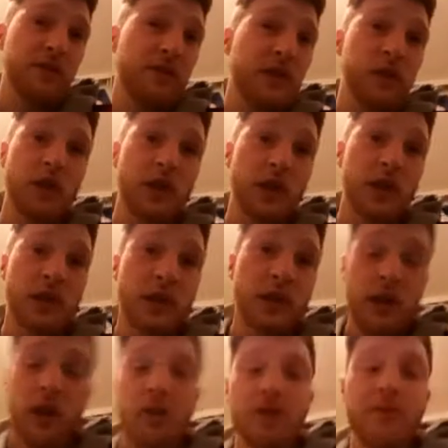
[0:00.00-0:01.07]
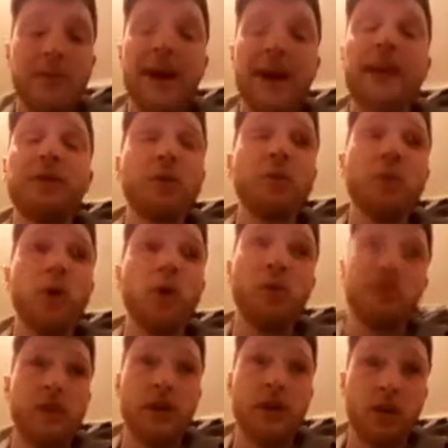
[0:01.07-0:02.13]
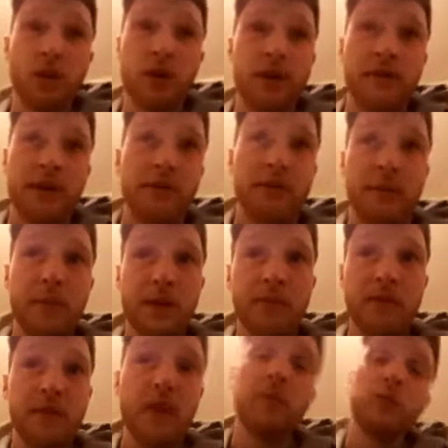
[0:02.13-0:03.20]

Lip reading: literally just buy 2 bottles, innit? You don't even have to pay for the table